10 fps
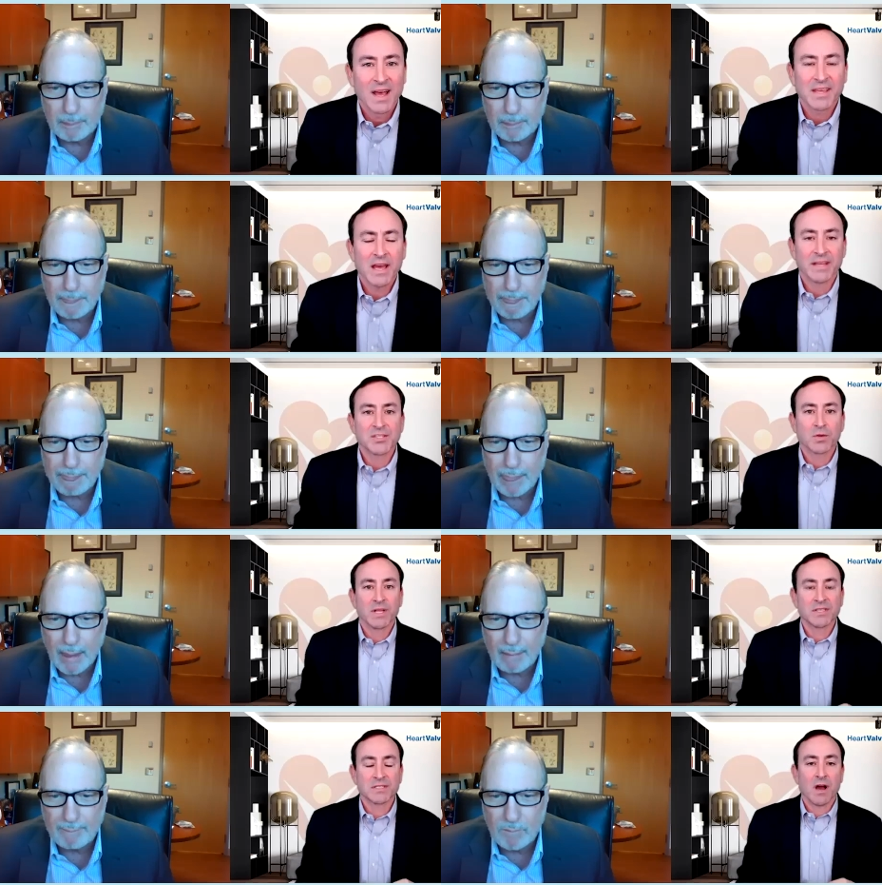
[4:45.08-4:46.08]
Speaker 1: Yeah, and so
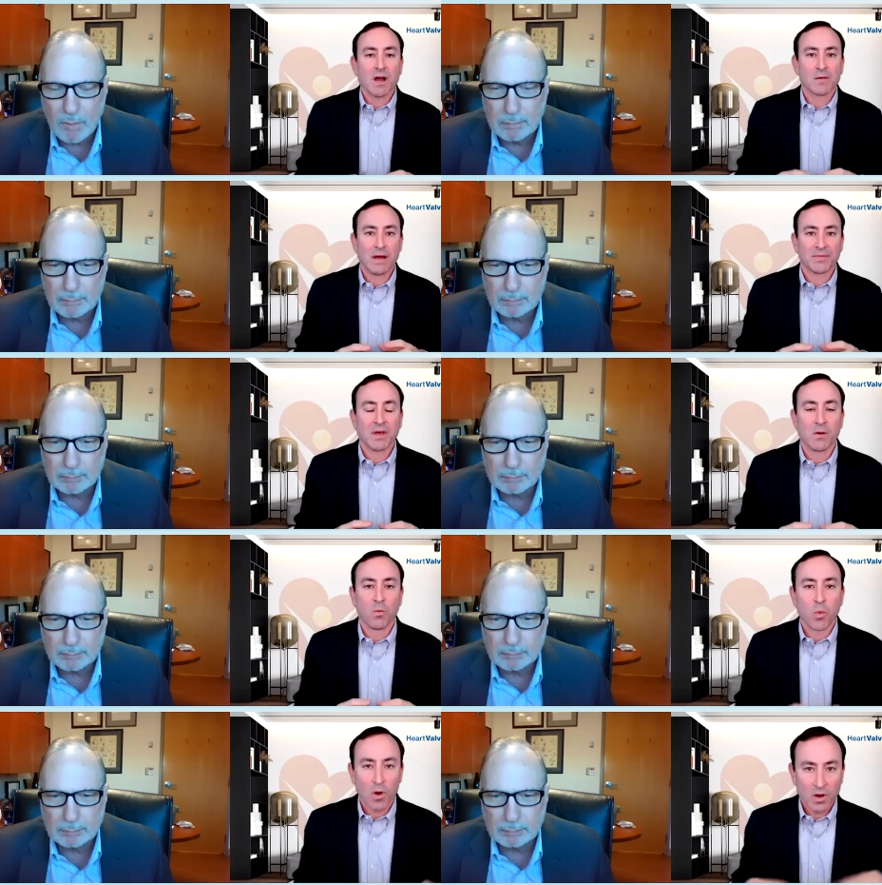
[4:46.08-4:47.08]
let's talk about the
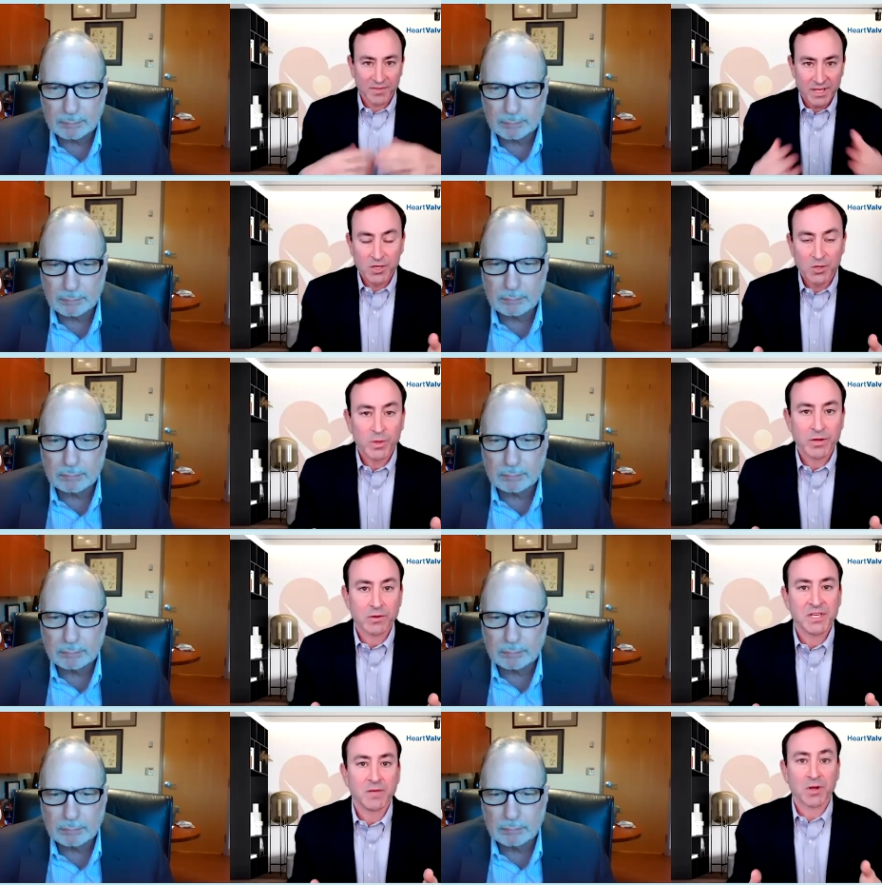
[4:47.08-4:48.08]
work that you and your
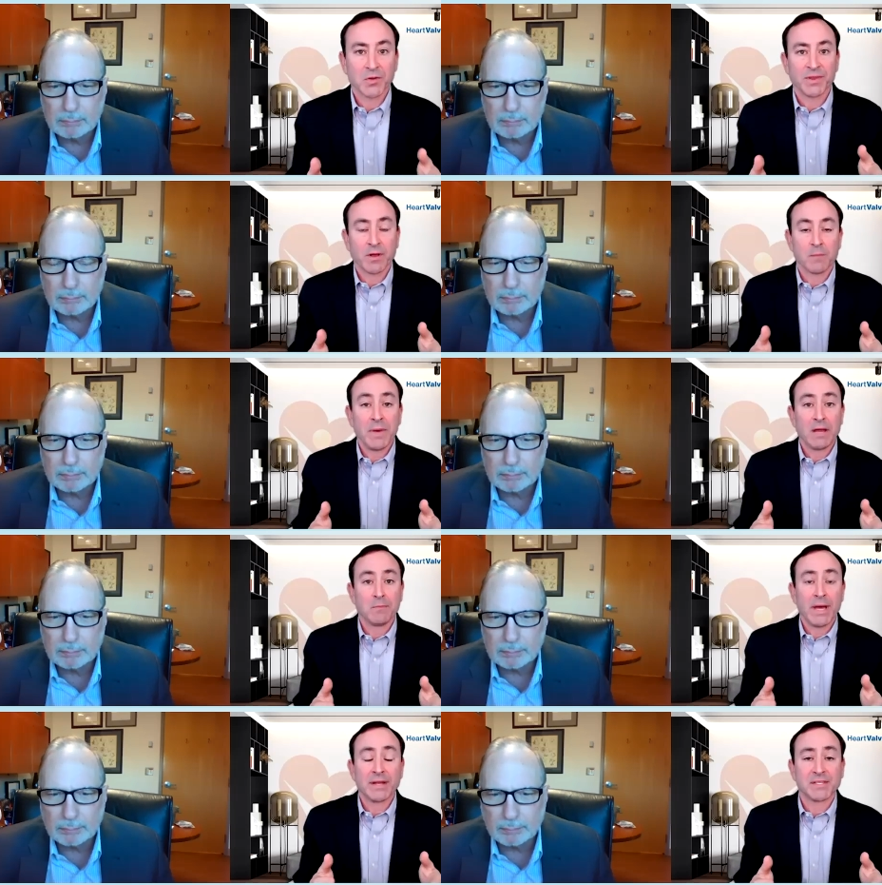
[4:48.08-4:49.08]
team are doing there at Penn
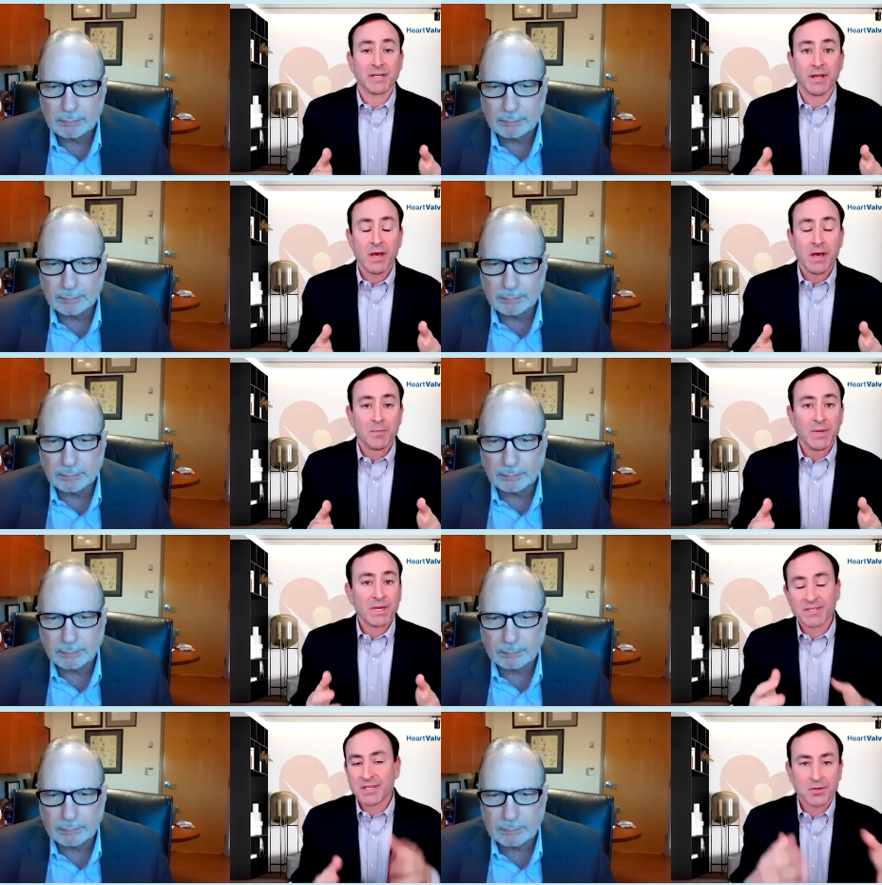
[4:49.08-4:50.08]
Medicine,
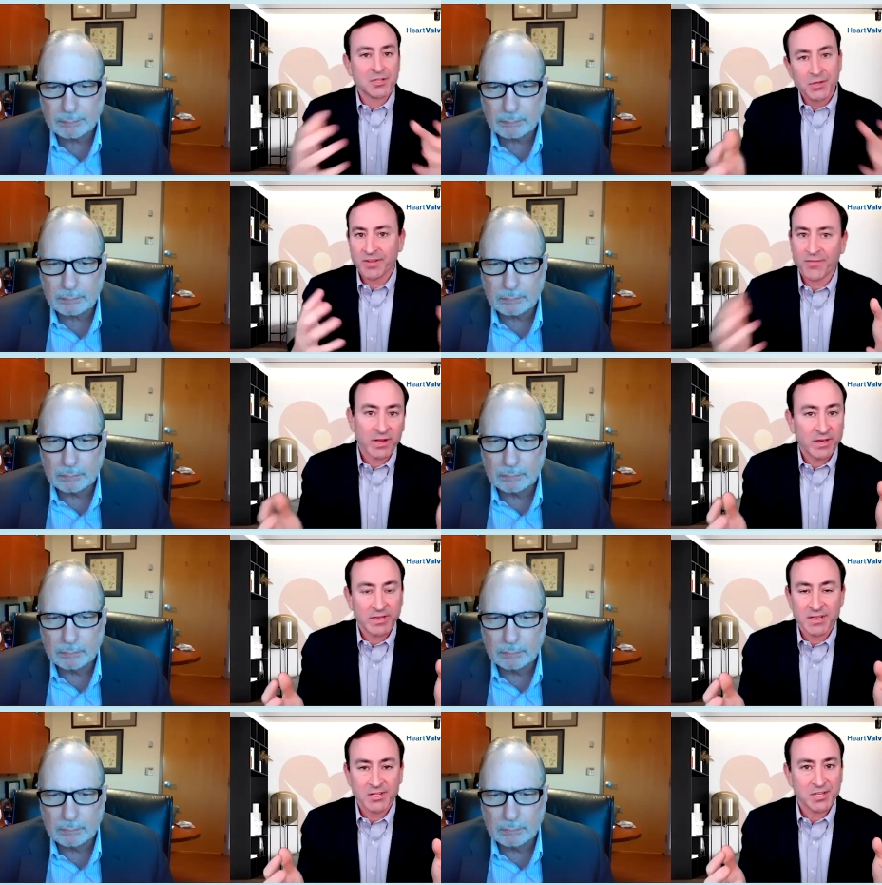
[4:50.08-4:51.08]
because these are two different
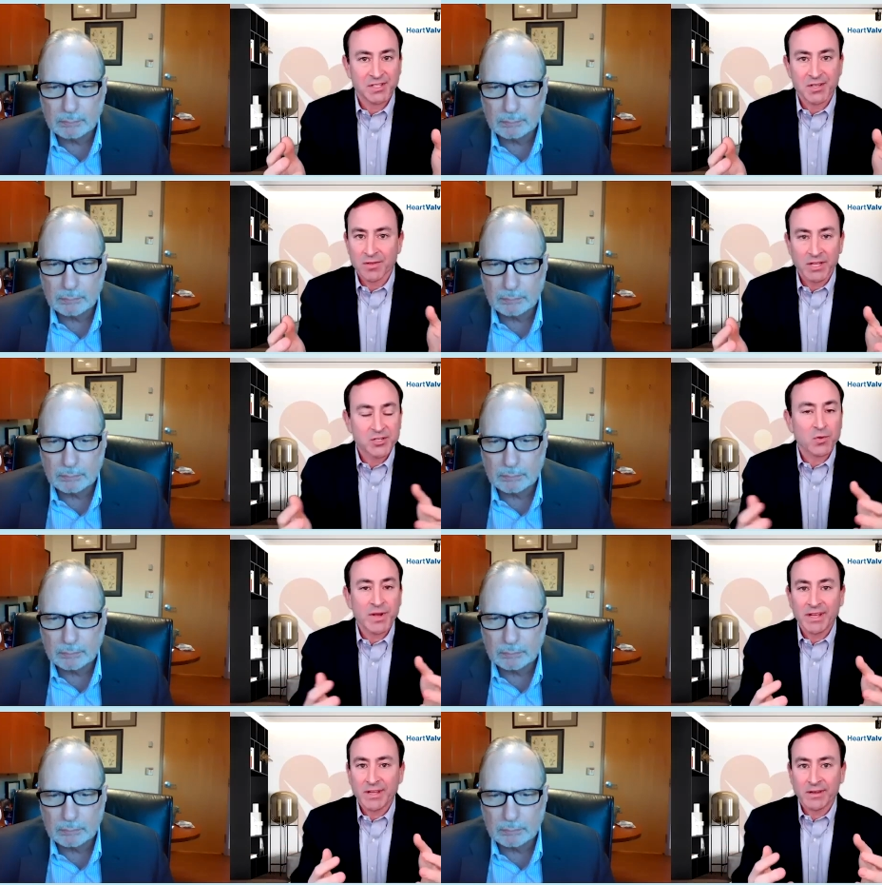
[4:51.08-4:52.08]
conditions. Are they
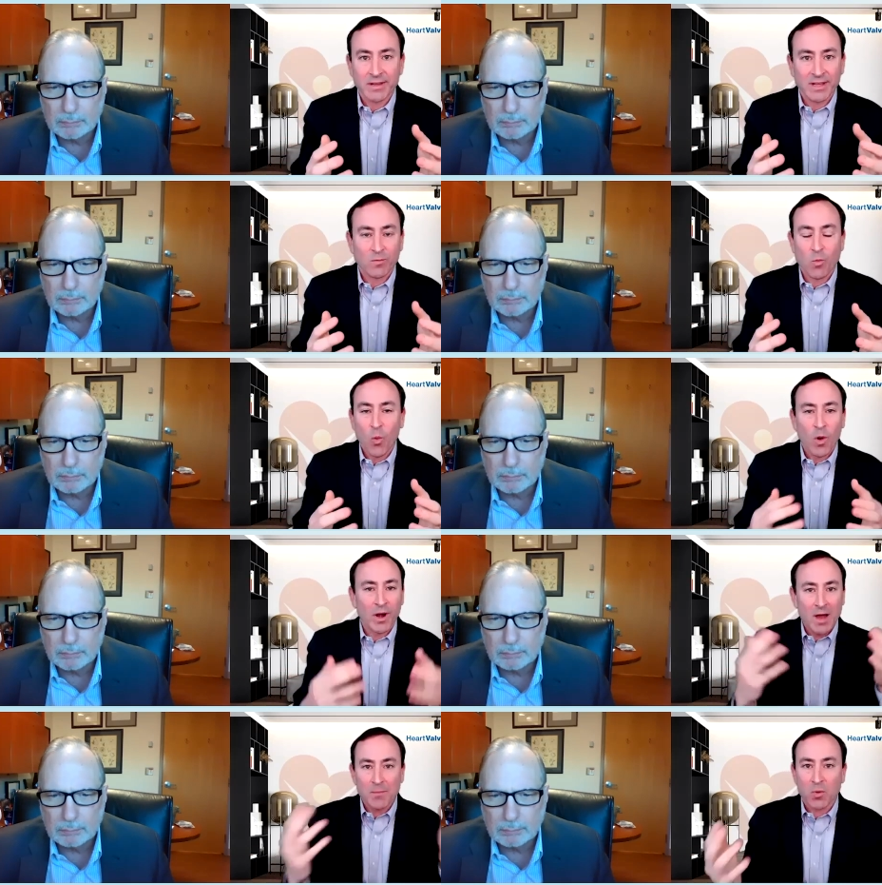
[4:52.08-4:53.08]
treated in one
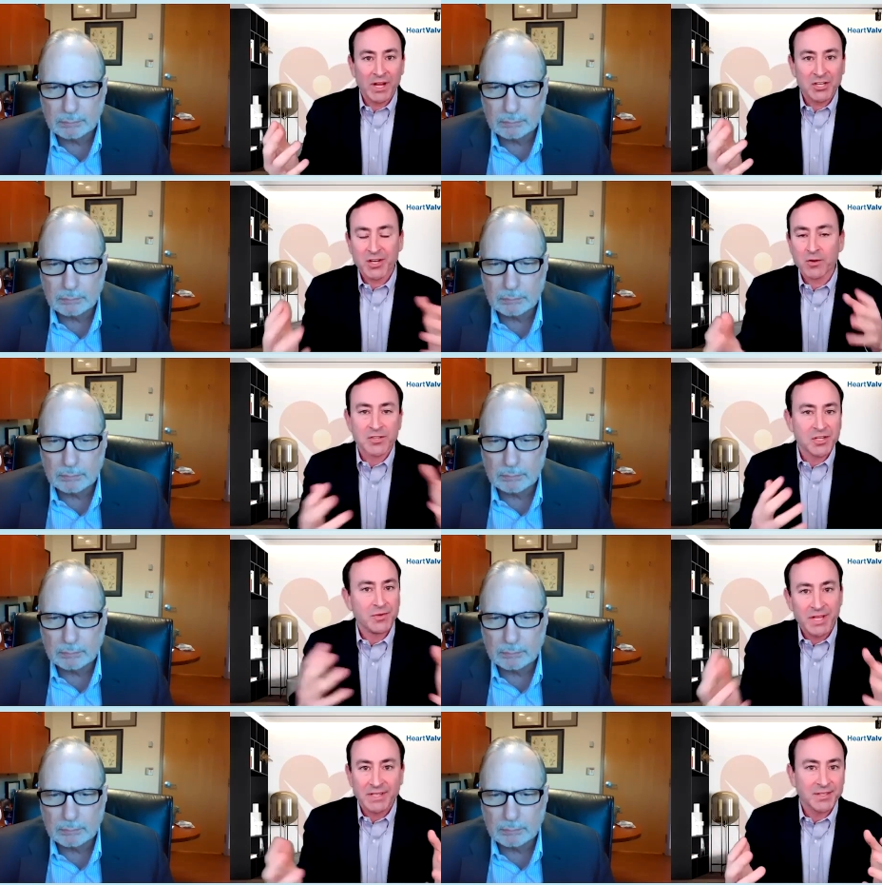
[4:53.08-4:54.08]
operation, or do you
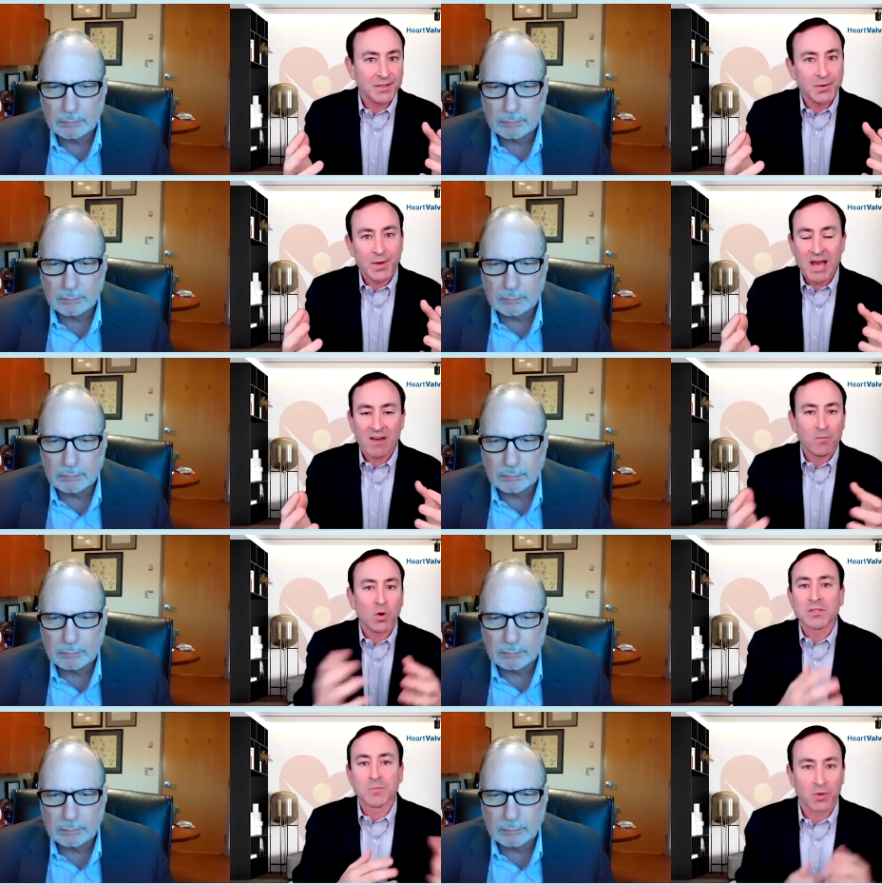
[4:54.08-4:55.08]
need to have
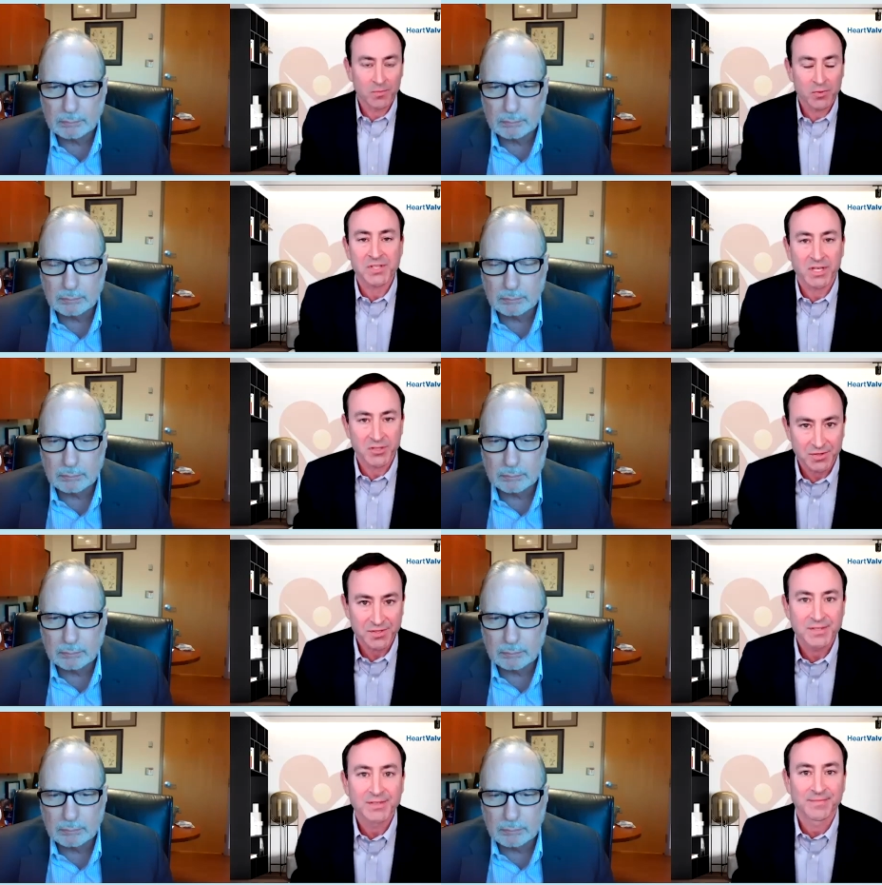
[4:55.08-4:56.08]
multiple procedures?